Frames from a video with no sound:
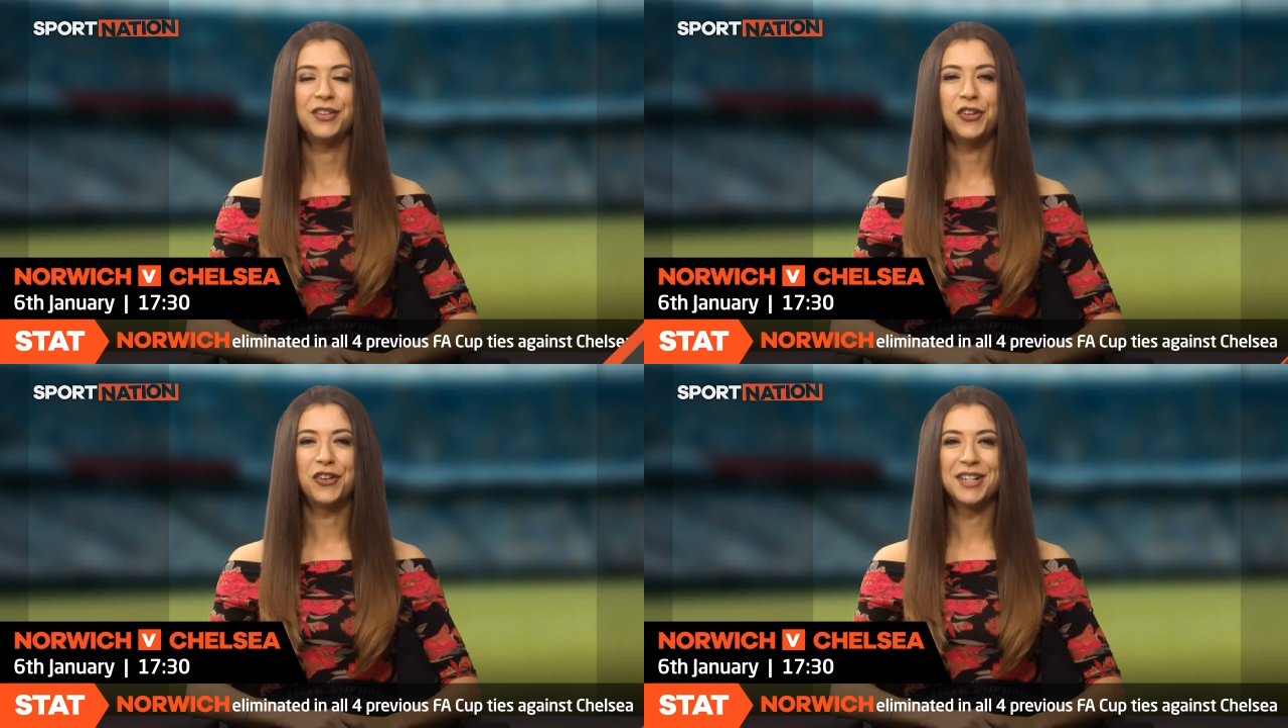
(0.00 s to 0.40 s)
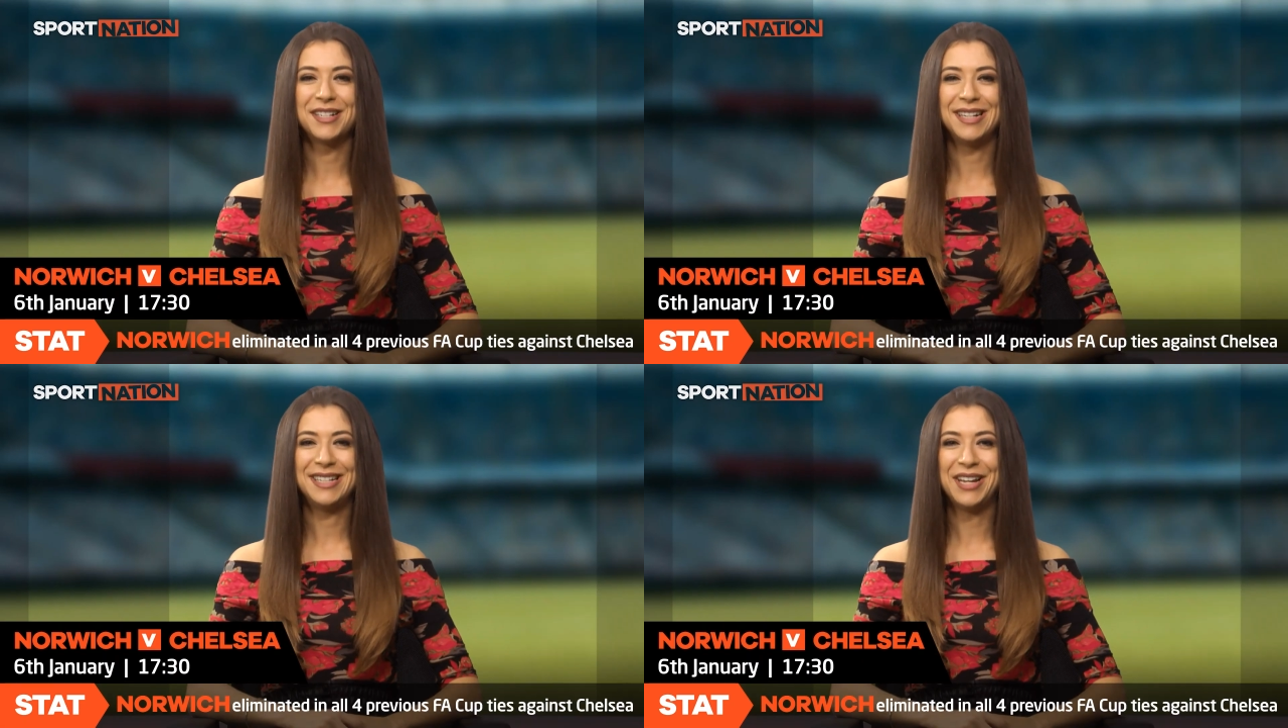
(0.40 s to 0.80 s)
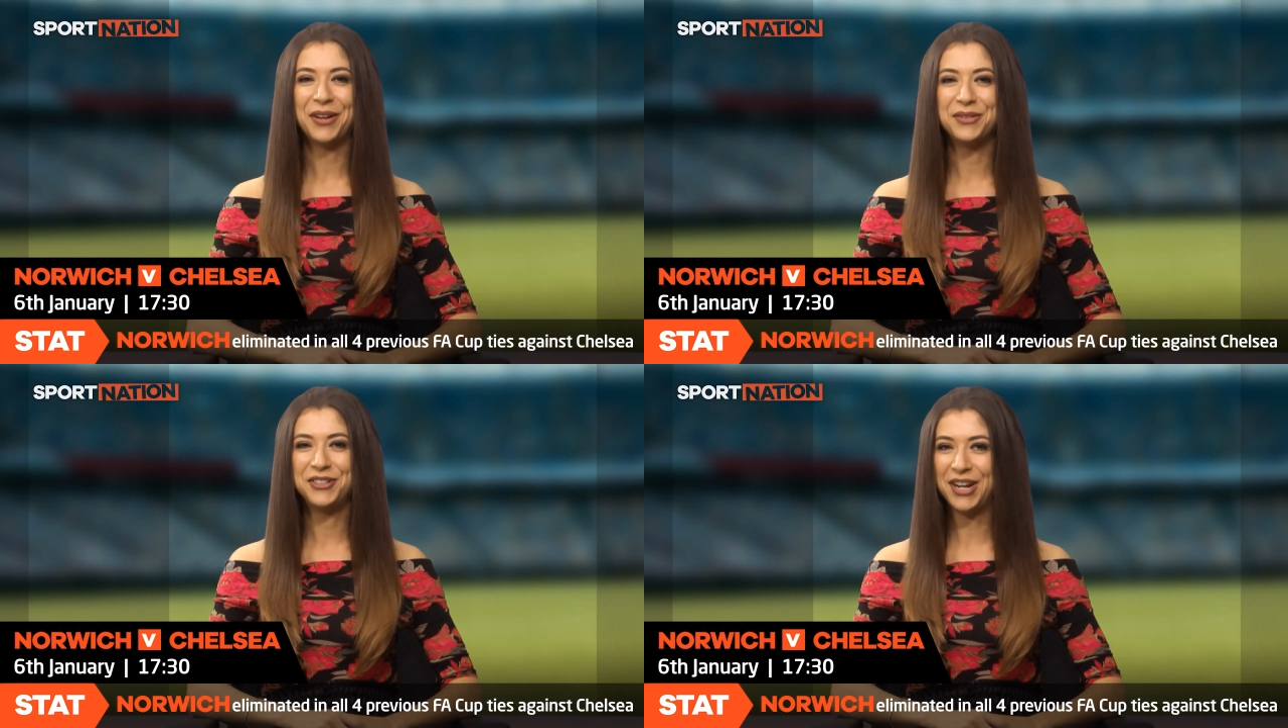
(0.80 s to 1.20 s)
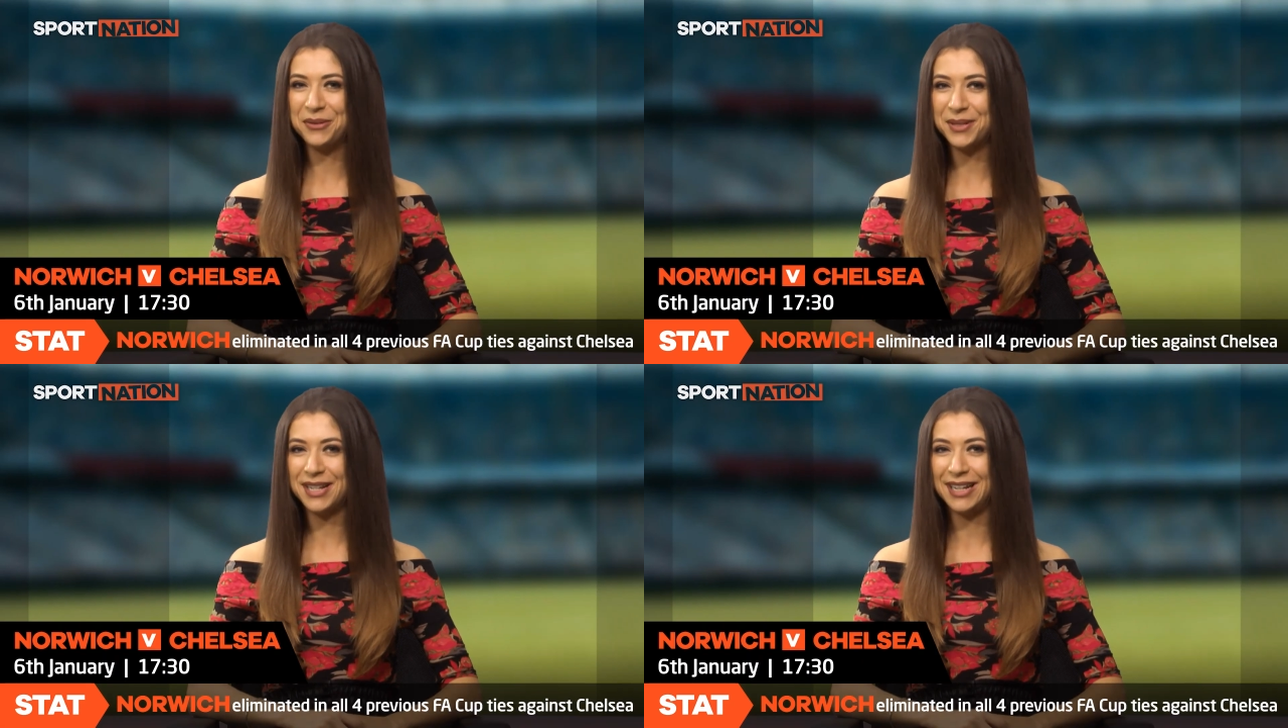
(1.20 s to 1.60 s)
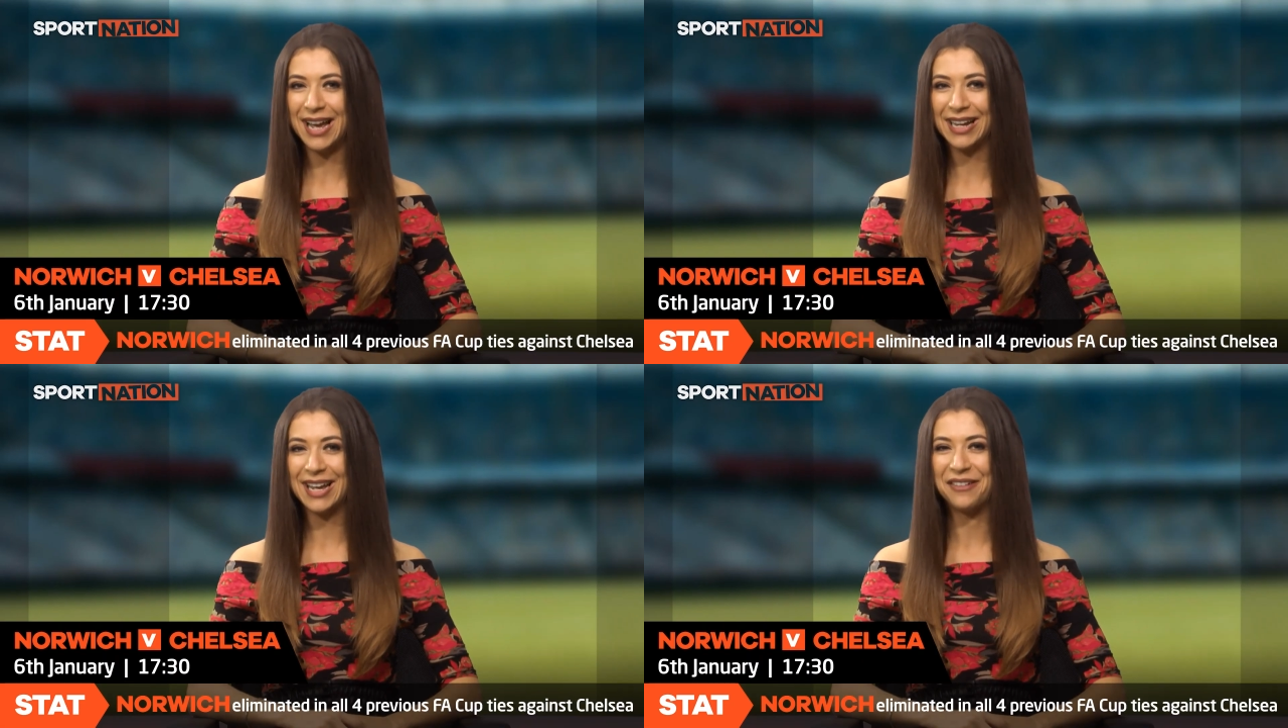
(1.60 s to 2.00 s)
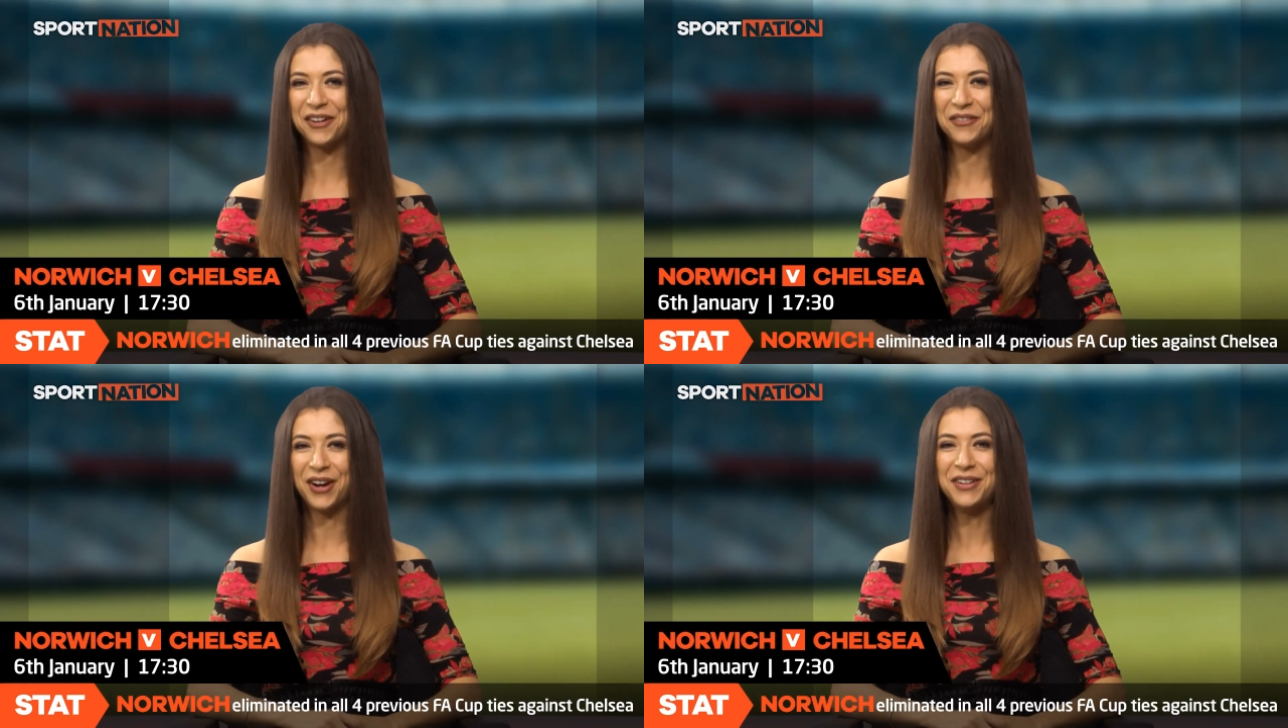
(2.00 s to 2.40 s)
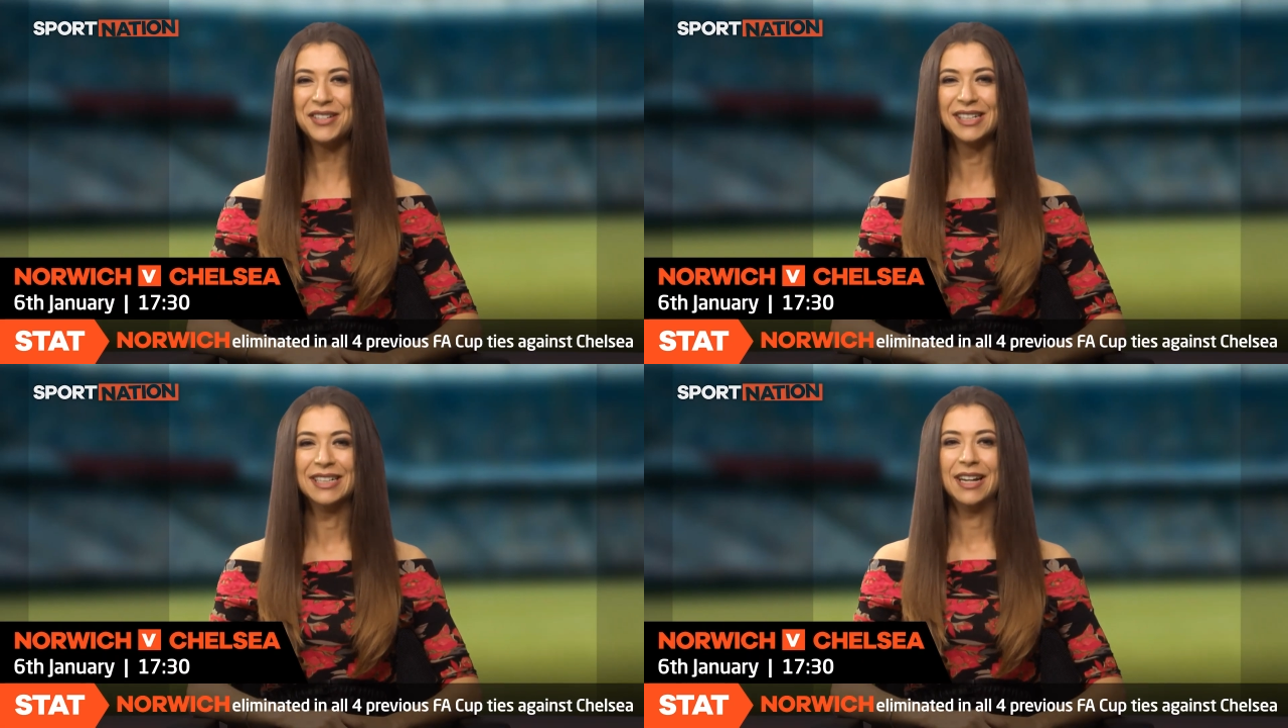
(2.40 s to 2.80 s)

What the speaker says: Norwich City host Chelsea at Carrow Road,